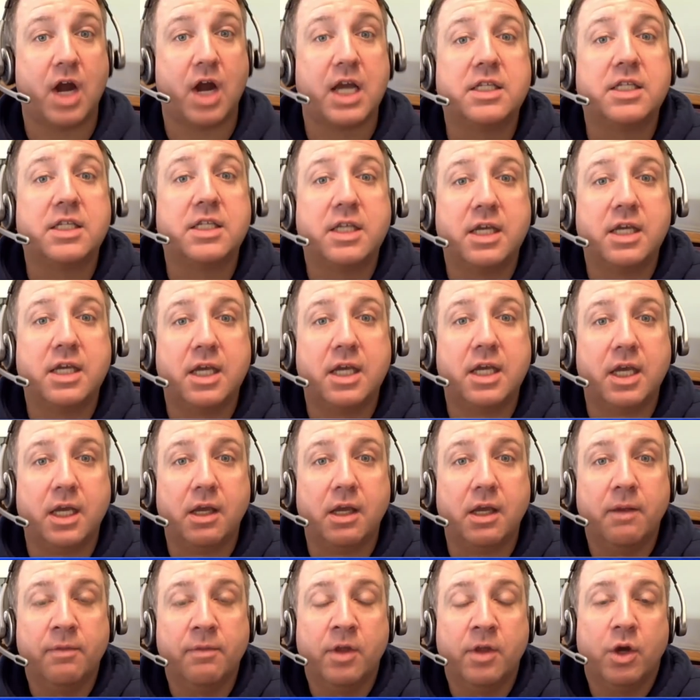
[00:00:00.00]
for I
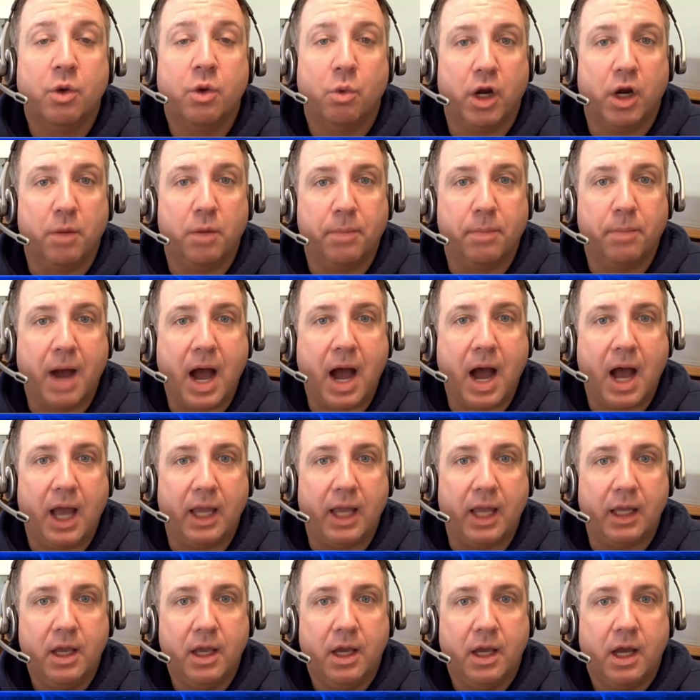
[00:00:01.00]
T,
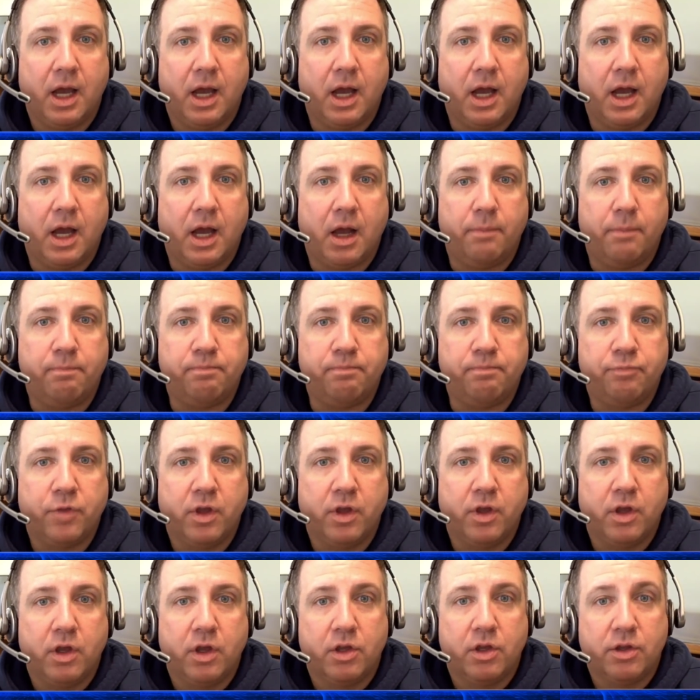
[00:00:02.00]
whereby um,
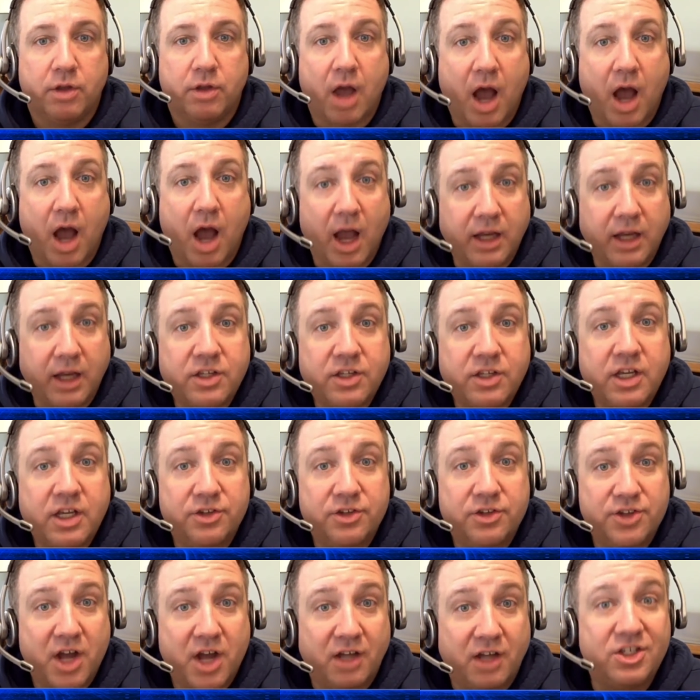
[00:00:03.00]
I T
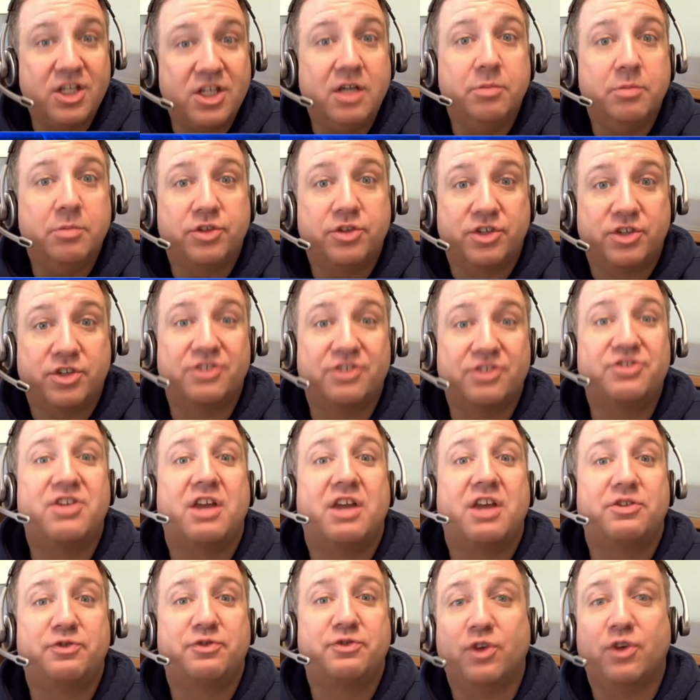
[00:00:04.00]
is not deemed
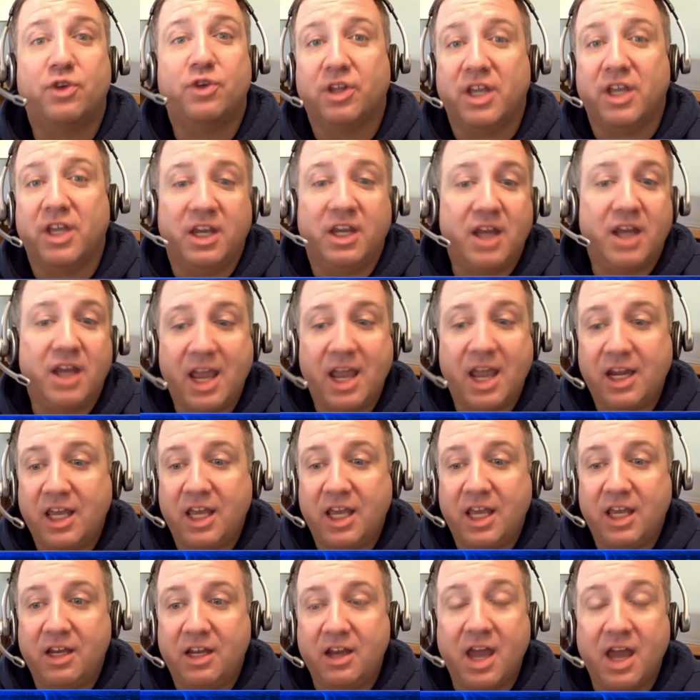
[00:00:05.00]
successful in
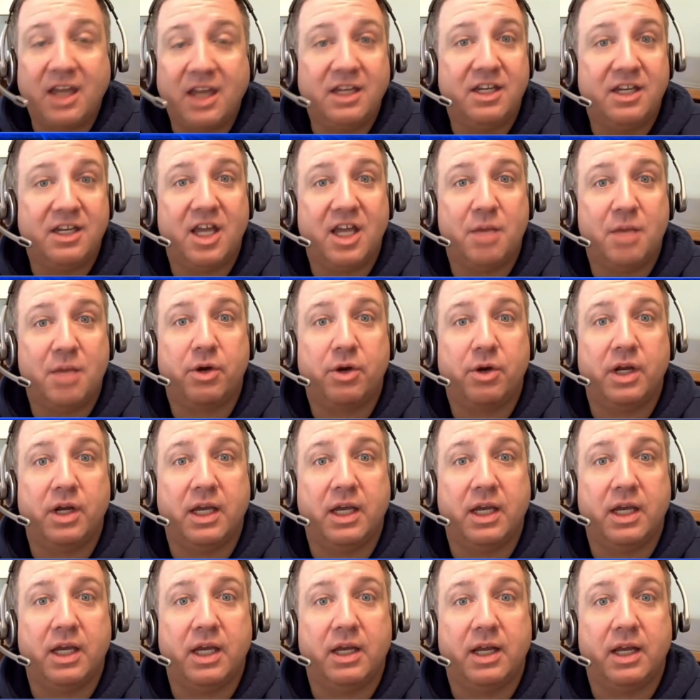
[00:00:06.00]
any ninety day
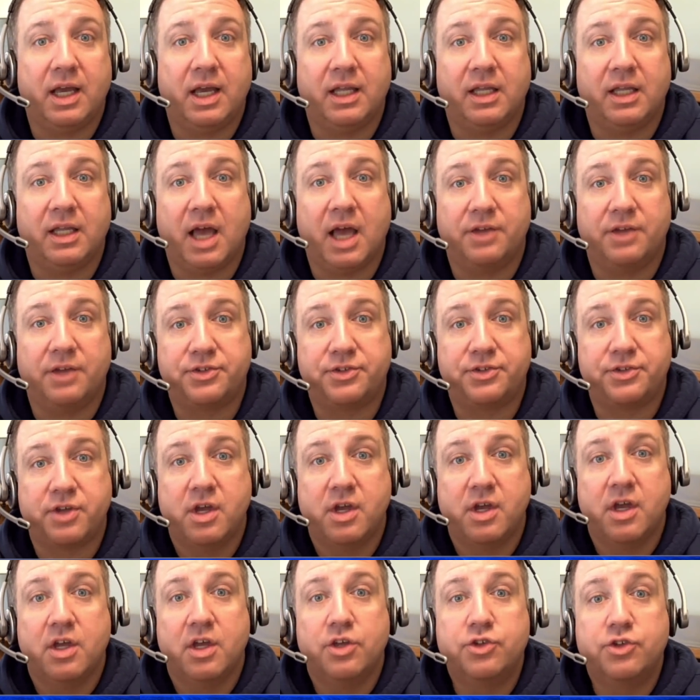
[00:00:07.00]
period unless
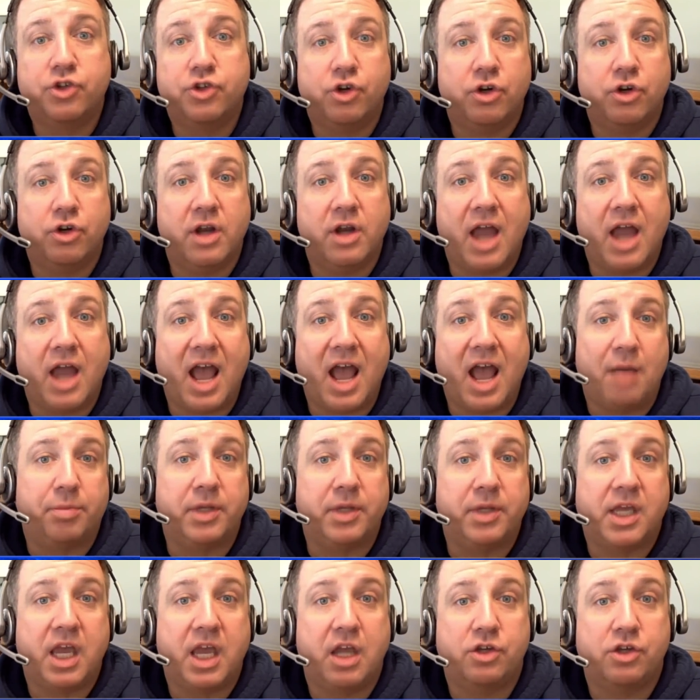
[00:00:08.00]
certain
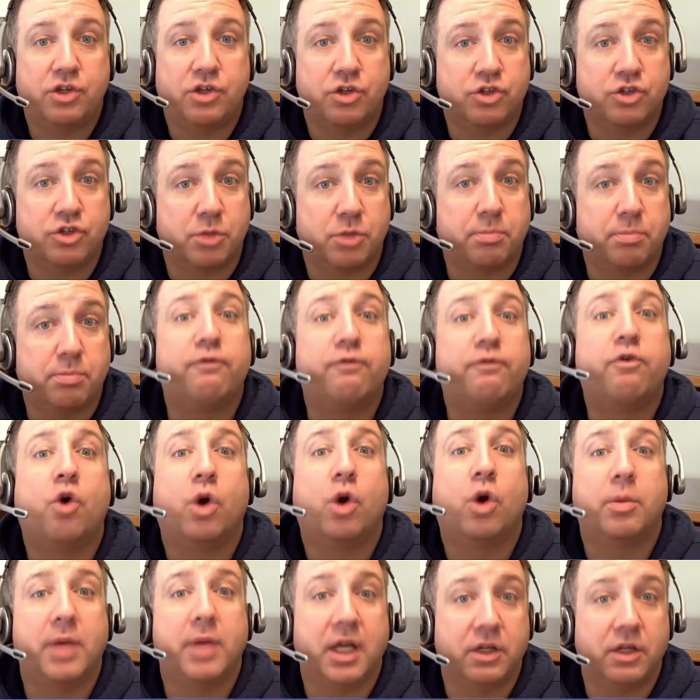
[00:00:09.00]
applications are
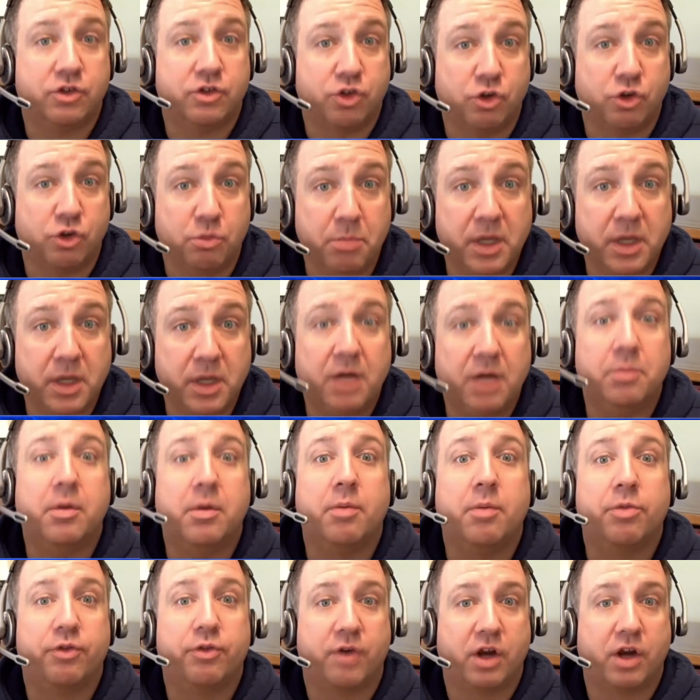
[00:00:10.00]
performing to
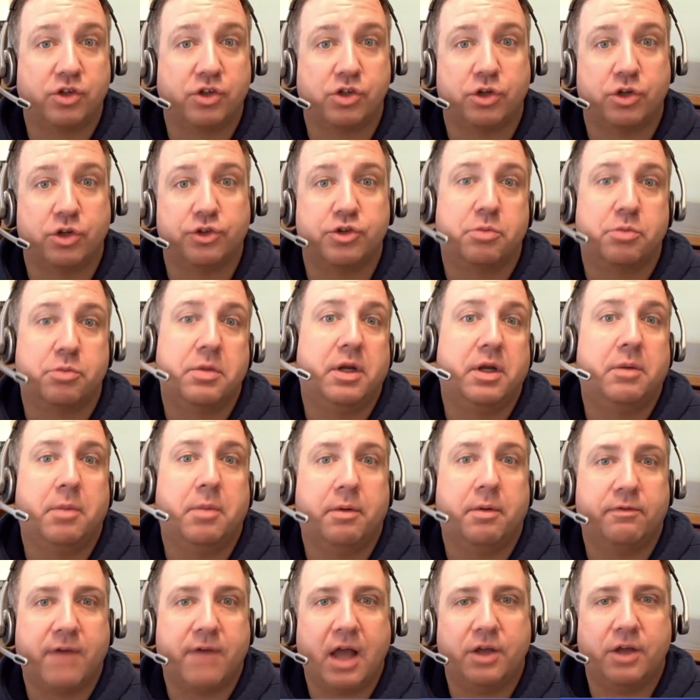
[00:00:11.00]
minimum thresholds or
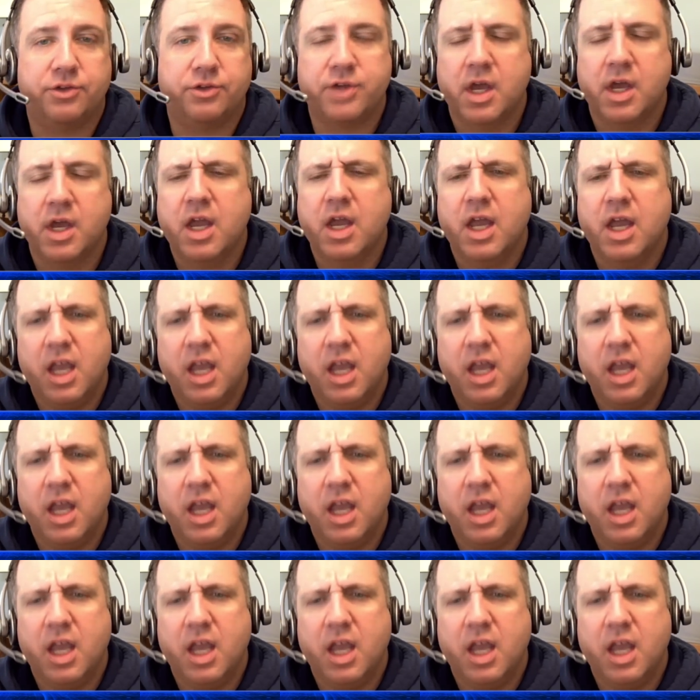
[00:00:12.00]
minimum values.